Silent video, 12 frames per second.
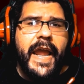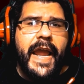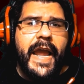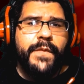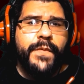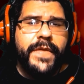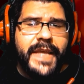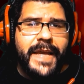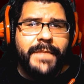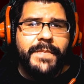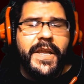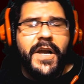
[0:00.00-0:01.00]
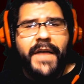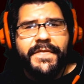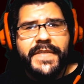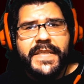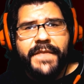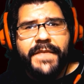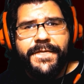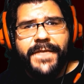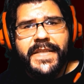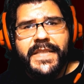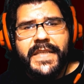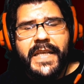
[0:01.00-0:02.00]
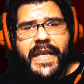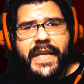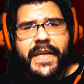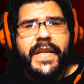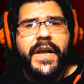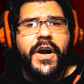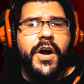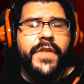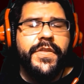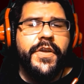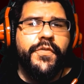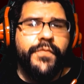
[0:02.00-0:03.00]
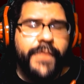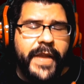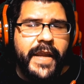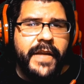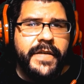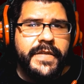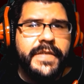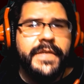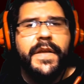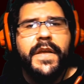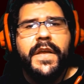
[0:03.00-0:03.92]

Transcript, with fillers: And with him, he obviously fits in on the greens.